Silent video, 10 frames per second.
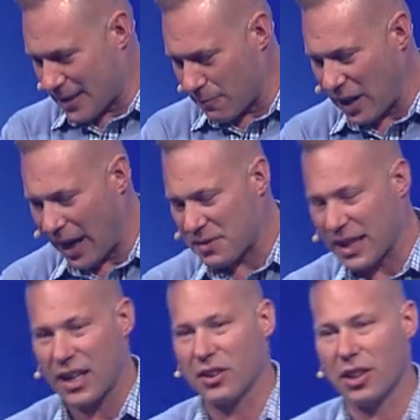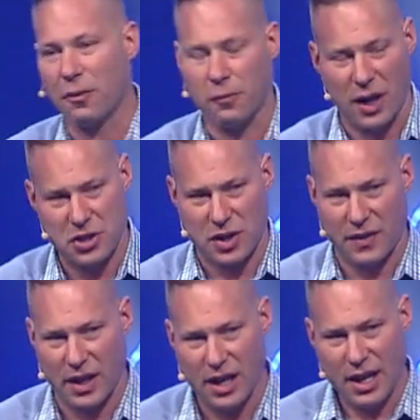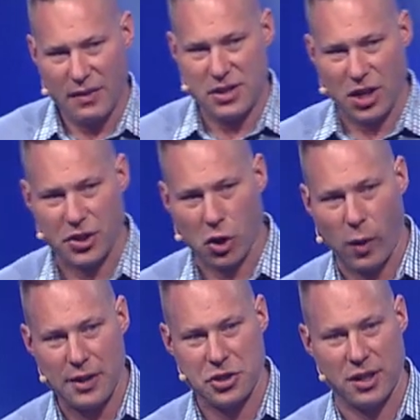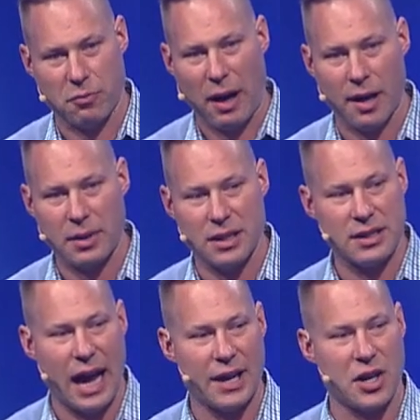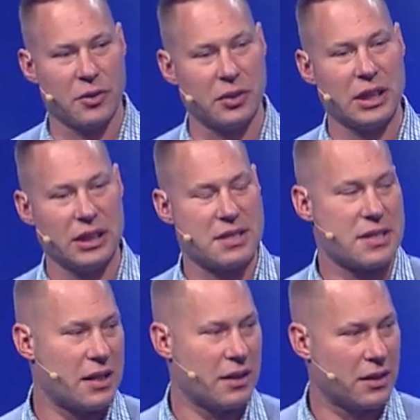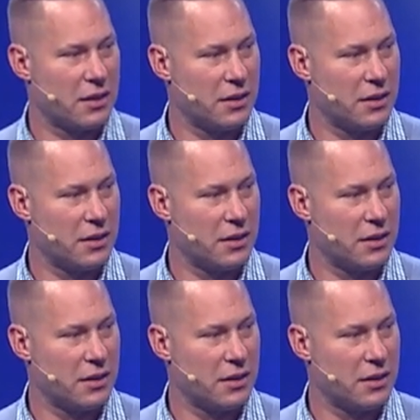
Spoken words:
sometimes they get a little frustrated. They start to question if mommy and daddy are really listening.